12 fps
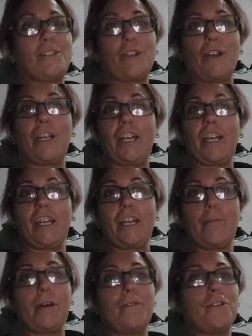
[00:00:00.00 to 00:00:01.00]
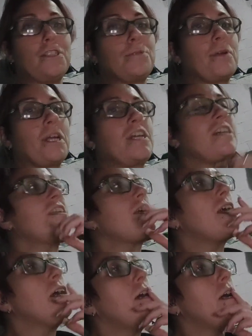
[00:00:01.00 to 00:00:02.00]
Sorry, you can hear my voice breaking.
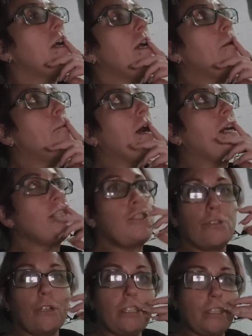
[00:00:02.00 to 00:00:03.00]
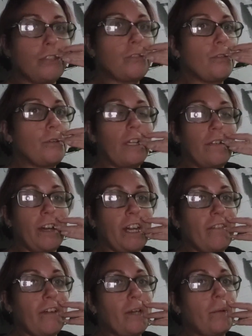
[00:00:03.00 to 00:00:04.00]
I enjoyed this story
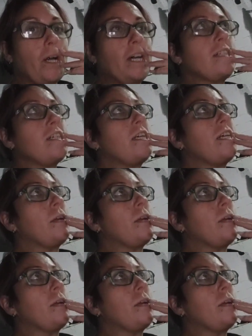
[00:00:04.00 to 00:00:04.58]
very, very well.